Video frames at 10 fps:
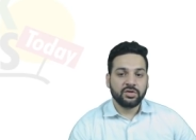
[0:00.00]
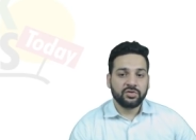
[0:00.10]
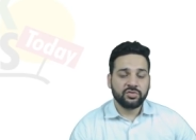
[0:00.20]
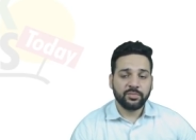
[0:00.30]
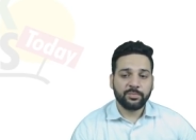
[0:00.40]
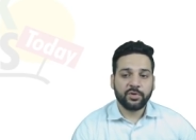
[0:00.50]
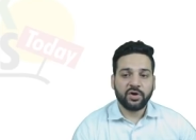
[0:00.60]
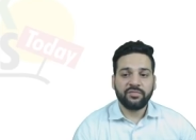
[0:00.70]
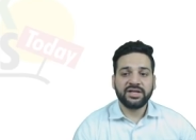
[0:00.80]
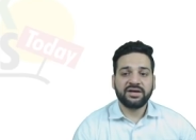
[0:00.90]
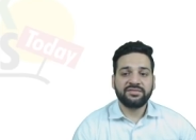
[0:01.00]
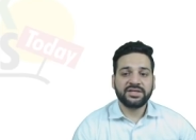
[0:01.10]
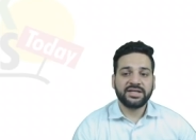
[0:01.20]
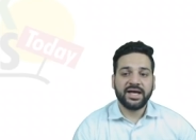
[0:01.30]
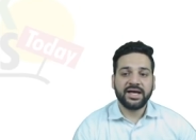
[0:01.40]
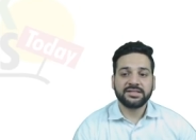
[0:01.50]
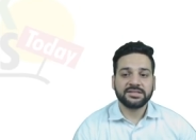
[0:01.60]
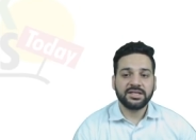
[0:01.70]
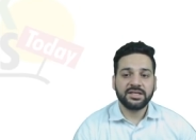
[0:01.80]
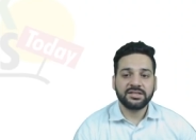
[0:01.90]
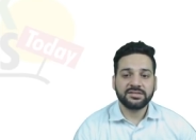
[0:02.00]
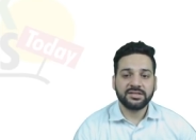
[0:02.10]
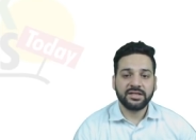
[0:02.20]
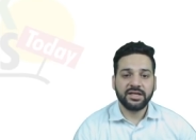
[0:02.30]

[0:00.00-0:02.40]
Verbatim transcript: So the profit after tax is